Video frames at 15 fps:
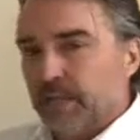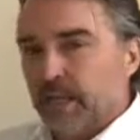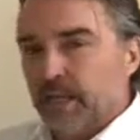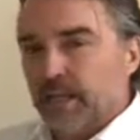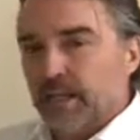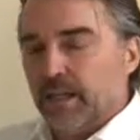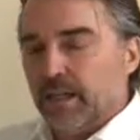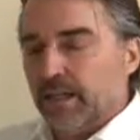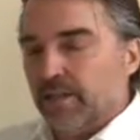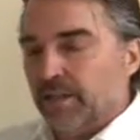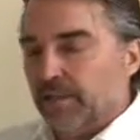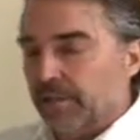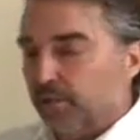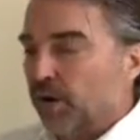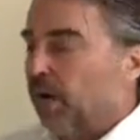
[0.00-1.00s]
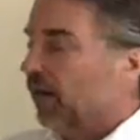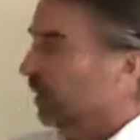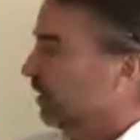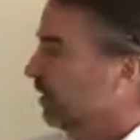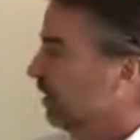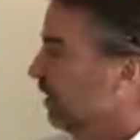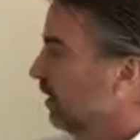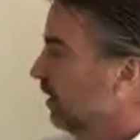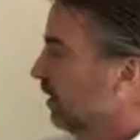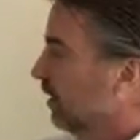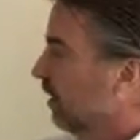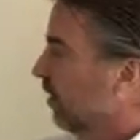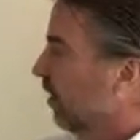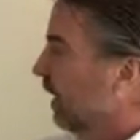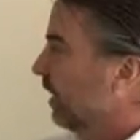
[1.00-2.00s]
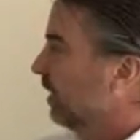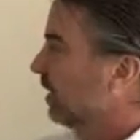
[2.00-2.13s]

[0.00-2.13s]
uh, uh of products, right?